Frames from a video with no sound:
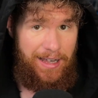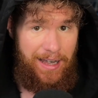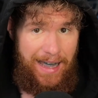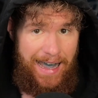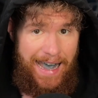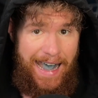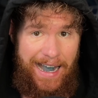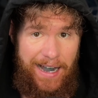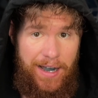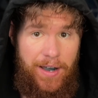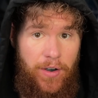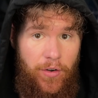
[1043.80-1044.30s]

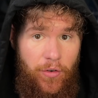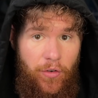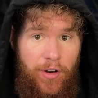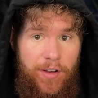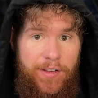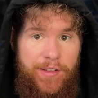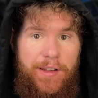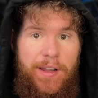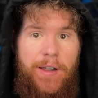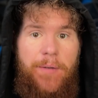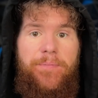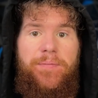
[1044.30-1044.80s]

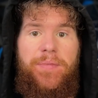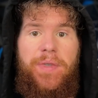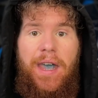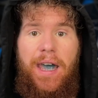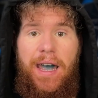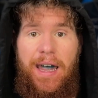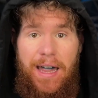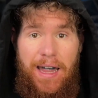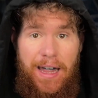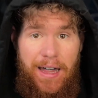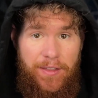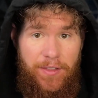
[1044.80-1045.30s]
accuracy.
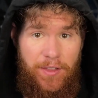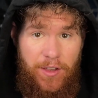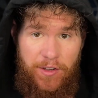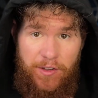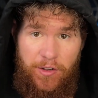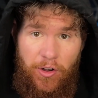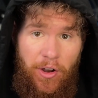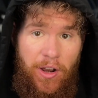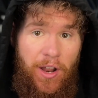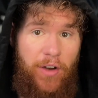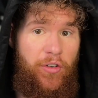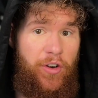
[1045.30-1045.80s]
The
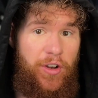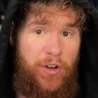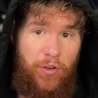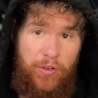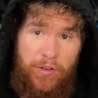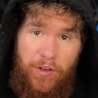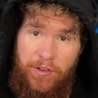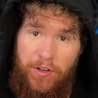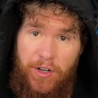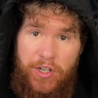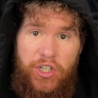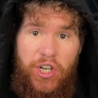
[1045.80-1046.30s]
sauna
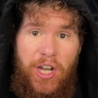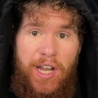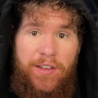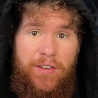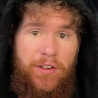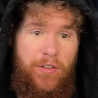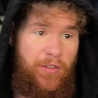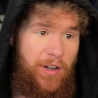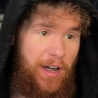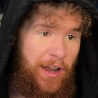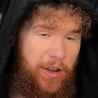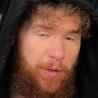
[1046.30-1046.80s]
reduces your
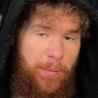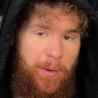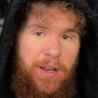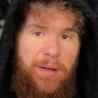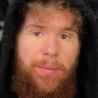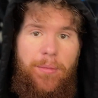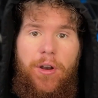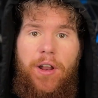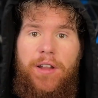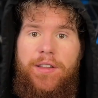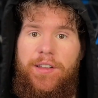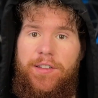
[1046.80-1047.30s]
chance of
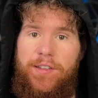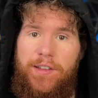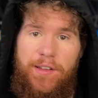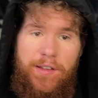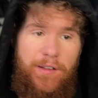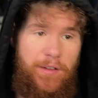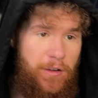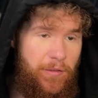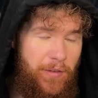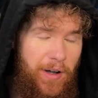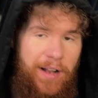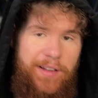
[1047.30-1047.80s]
cardiometabolic
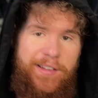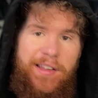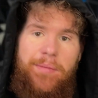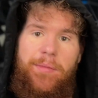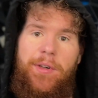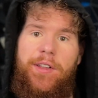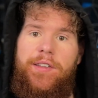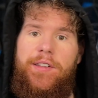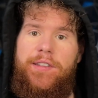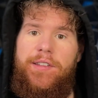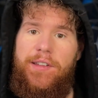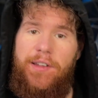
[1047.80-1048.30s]
diseases, of
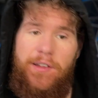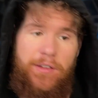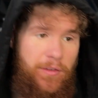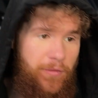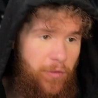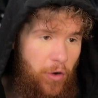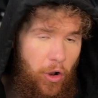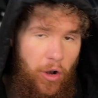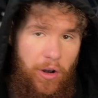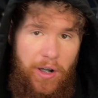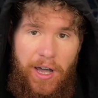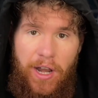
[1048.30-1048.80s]
Alzheimer's disease,
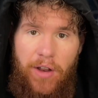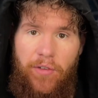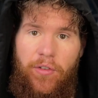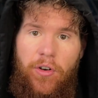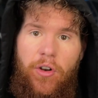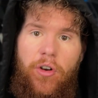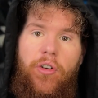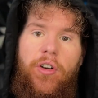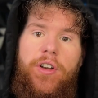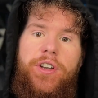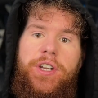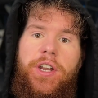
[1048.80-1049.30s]
of all kinds of
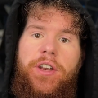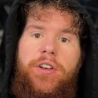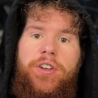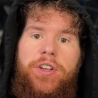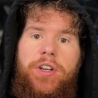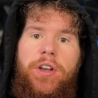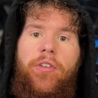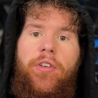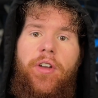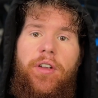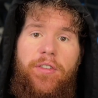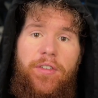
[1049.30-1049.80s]

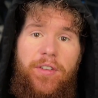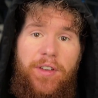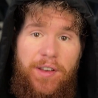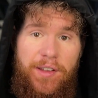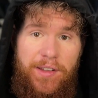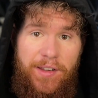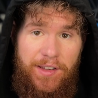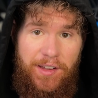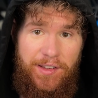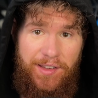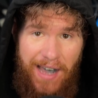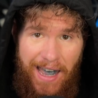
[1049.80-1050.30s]
neurodegenerative
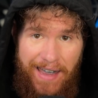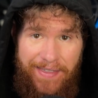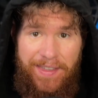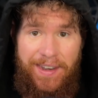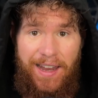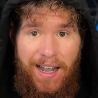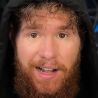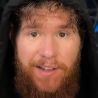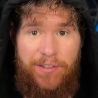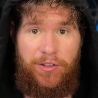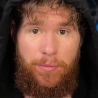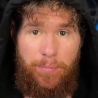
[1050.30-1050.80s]
diseases, and
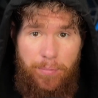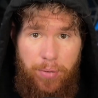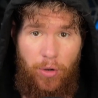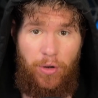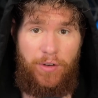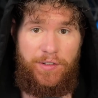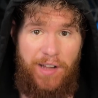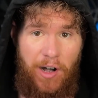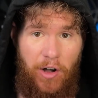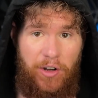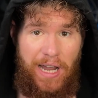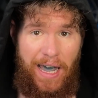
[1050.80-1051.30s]
it also
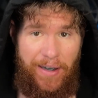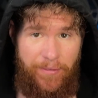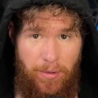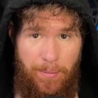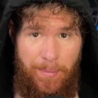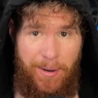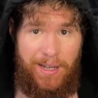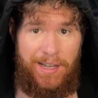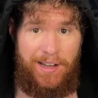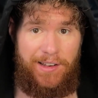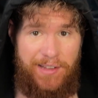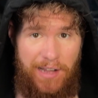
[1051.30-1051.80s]
pulls out heavy
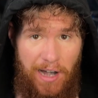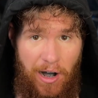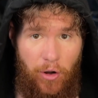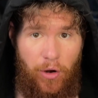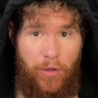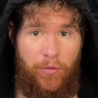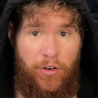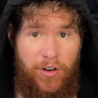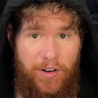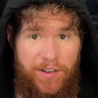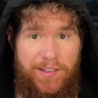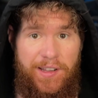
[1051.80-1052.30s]
metals out
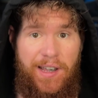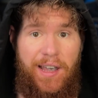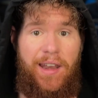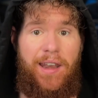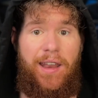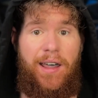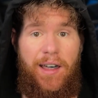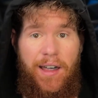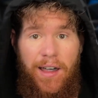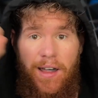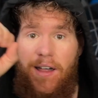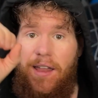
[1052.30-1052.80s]
of your
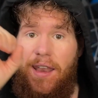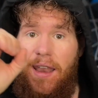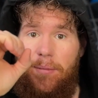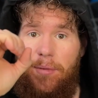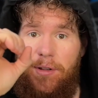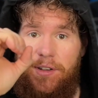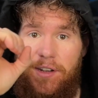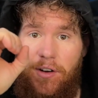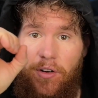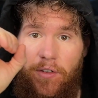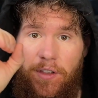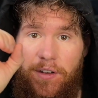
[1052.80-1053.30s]
skin.
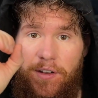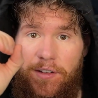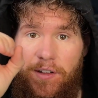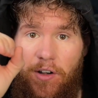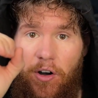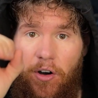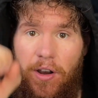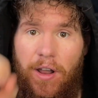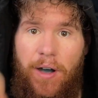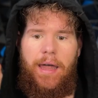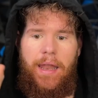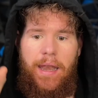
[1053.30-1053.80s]
Number 0, the
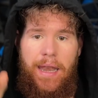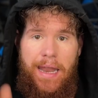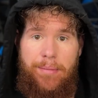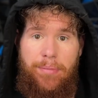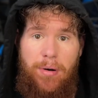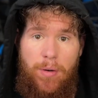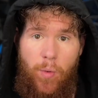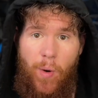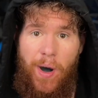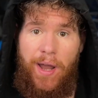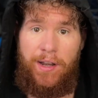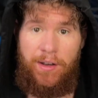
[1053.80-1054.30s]
sauna. Number
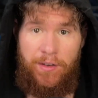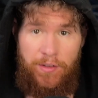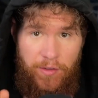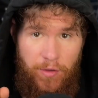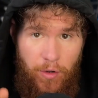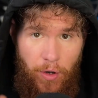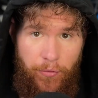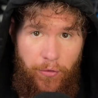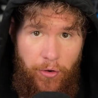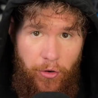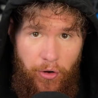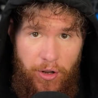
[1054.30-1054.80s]
1,
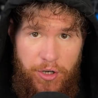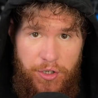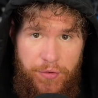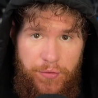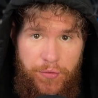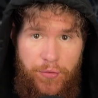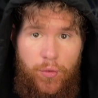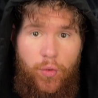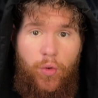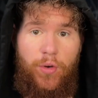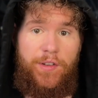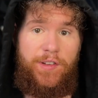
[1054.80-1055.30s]
sulfur-rich
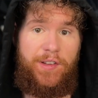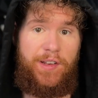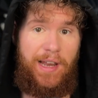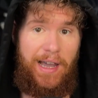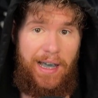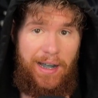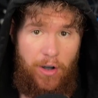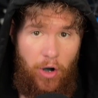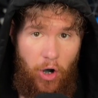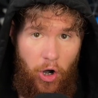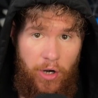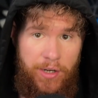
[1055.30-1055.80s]
foods
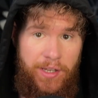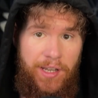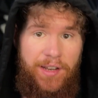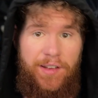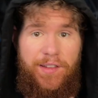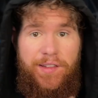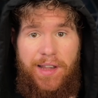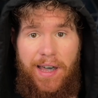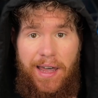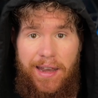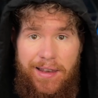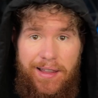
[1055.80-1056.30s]
like
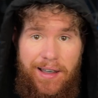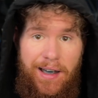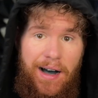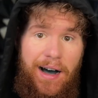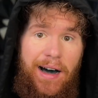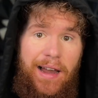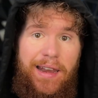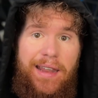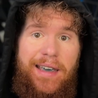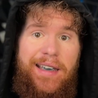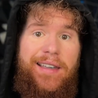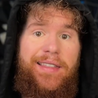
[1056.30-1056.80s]
onions and
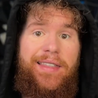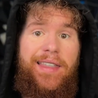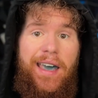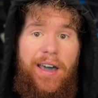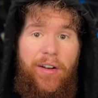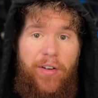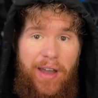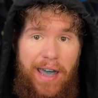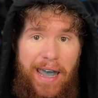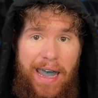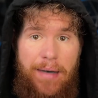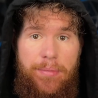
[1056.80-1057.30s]
garlic. They
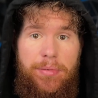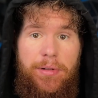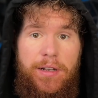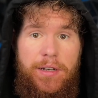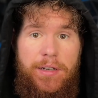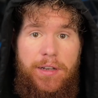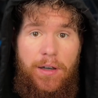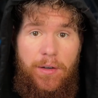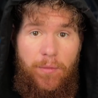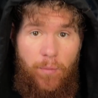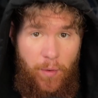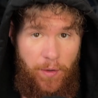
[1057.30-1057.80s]
are able,
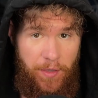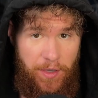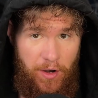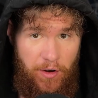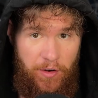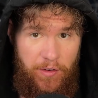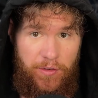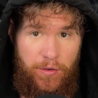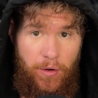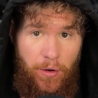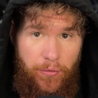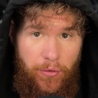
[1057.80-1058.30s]
with their
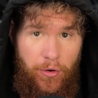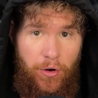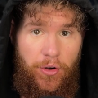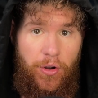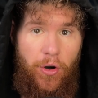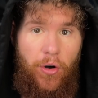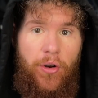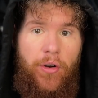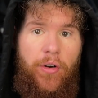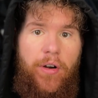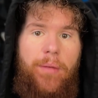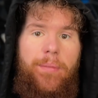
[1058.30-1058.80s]
sulfur
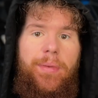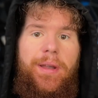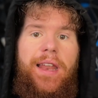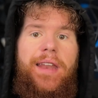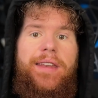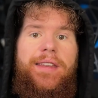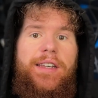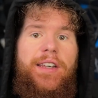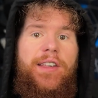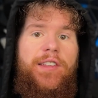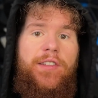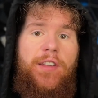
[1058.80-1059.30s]
donor
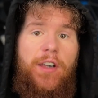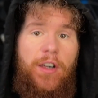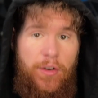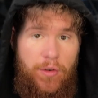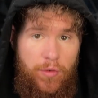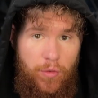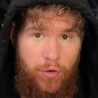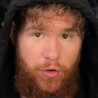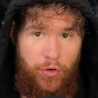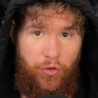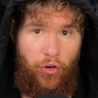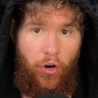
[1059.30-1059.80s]
abilities,
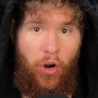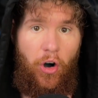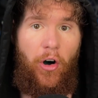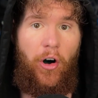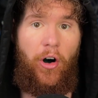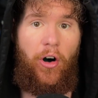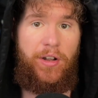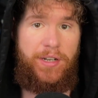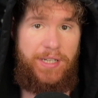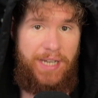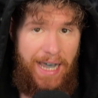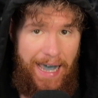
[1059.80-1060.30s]
to
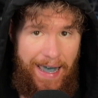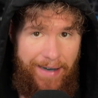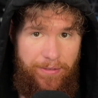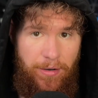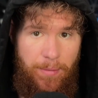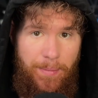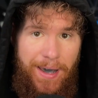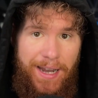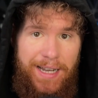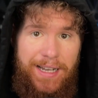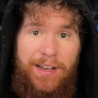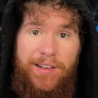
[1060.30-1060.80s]
draw out heavy
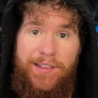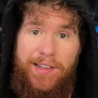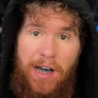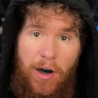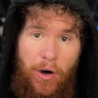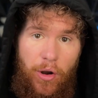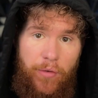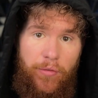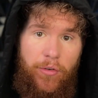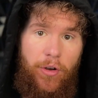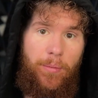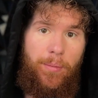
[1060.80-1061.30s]
metals
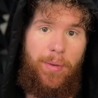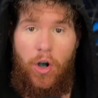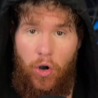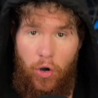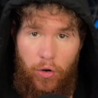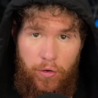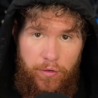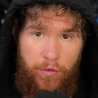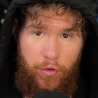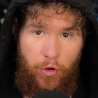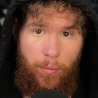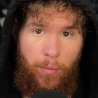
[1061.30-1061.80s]
out of your body.
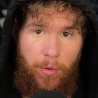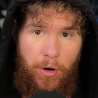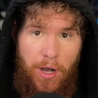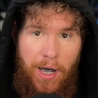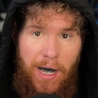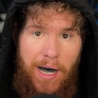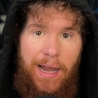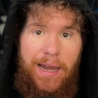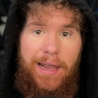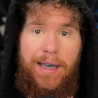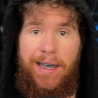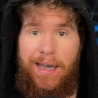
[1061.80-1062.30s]
Consume more
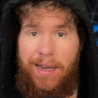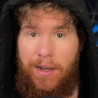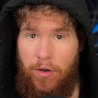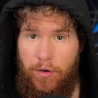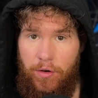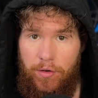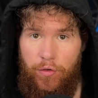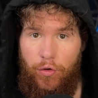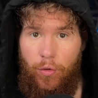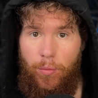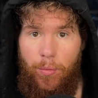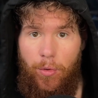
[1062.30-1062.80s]
garlic and
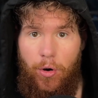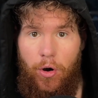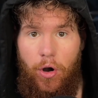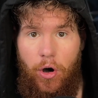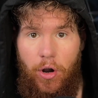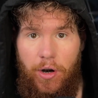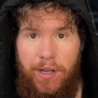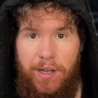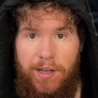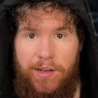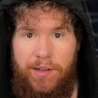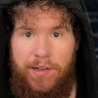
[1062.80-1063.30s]
consume more
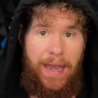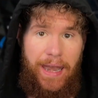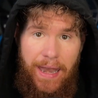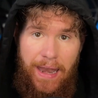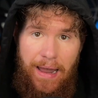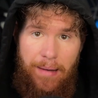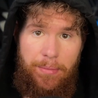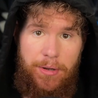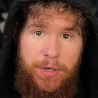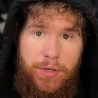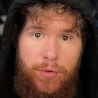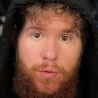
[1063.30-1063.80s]
onions.
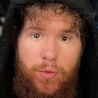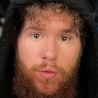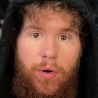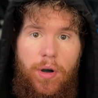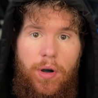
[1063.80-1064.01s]
Number 2,